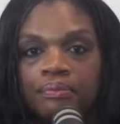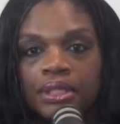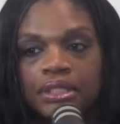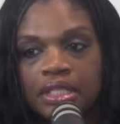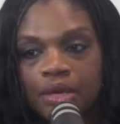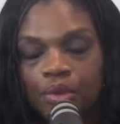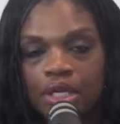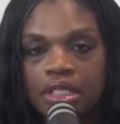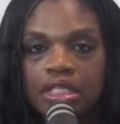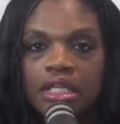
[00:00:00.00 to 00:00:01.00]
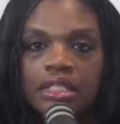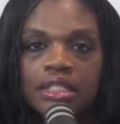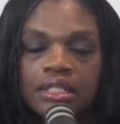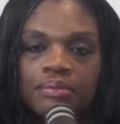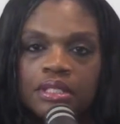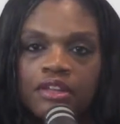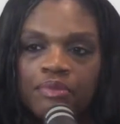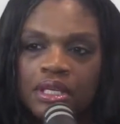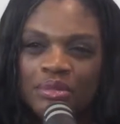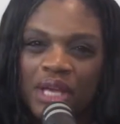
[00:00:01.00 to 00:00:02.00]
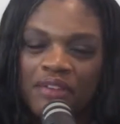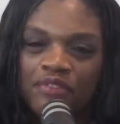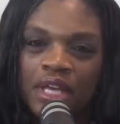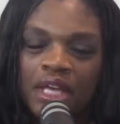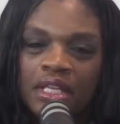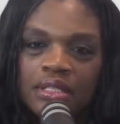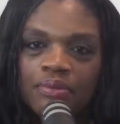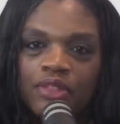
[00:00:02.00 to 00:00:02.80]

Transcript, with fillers: but today we're going to dig into some stuff because we have some